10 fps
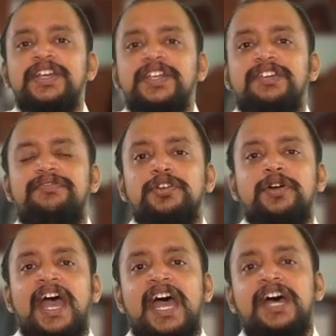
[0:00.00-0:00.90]
if you
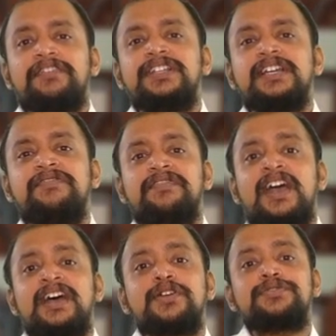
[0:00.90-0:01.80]
have the
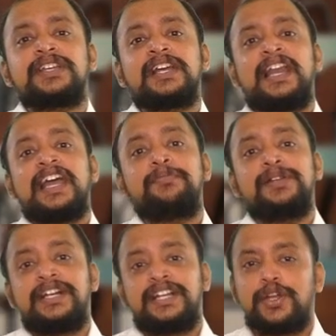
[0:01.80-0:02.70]
warehousing
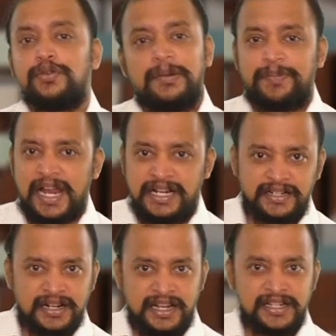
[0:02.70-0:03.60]
liability, you will pay
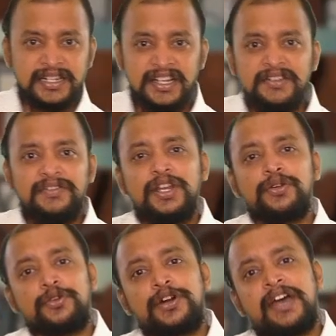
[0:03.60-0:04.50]
interest. Then
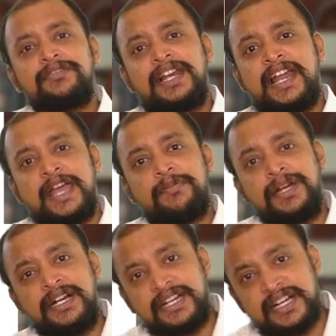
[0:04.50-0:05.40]
you don't have the
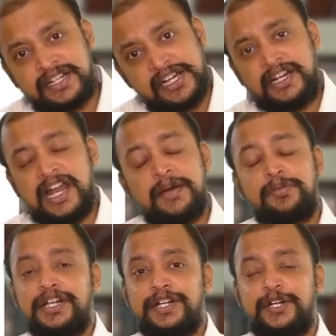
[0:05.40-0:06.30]
liability at all,
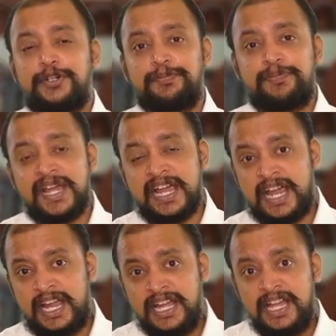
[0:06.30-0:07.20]
liability to
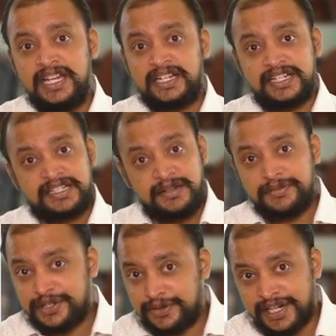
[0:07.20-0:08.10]
pay
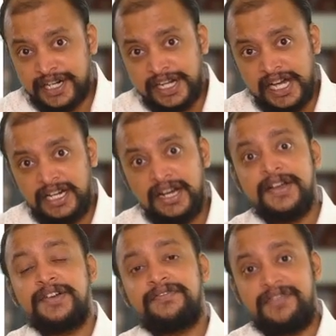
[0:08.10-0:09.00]
customs duty at
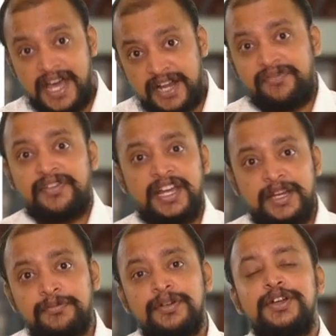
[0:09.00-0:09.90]
all,
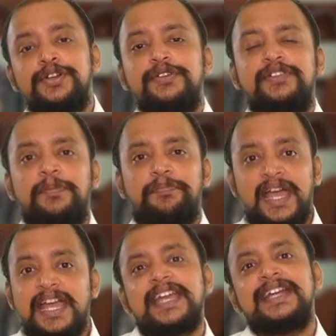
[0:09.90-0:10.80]
wherefrom you will
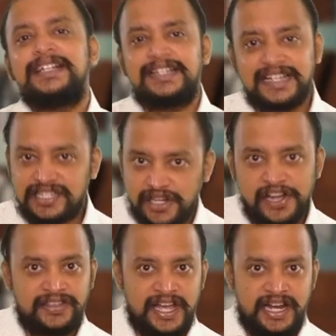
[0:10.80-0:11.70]
pay interest
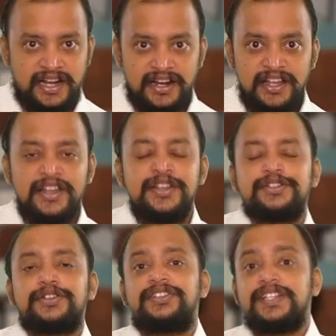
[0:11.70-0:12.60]
on that.
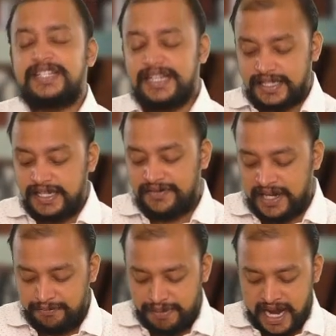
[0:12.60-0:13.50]
So this is
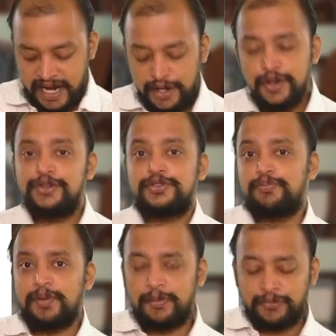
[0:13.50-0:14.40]
given by
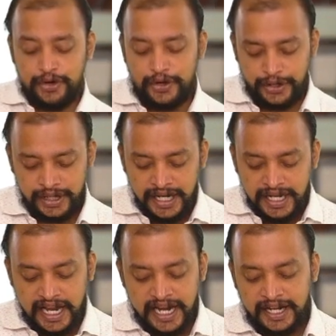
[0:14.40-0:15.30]
Supreme Court
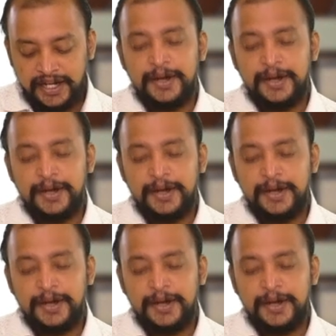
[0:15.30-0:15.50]
in